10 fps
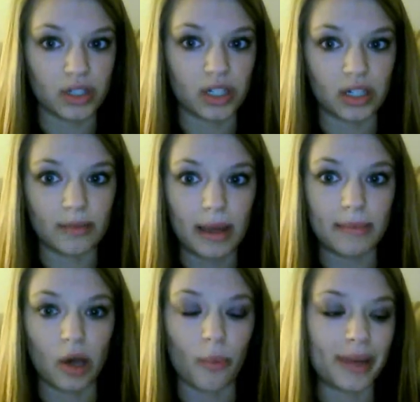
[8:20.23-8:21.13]
and
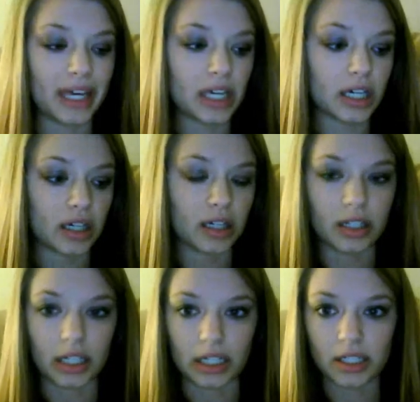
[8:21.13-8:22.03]
maybe I'll make a
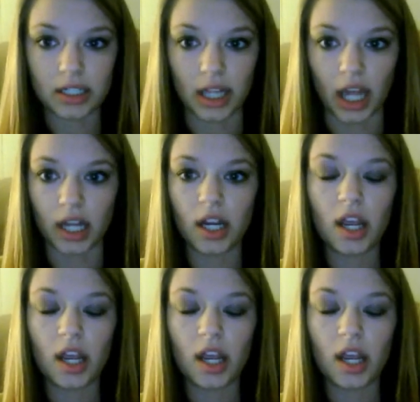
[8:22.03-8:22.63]
link to that.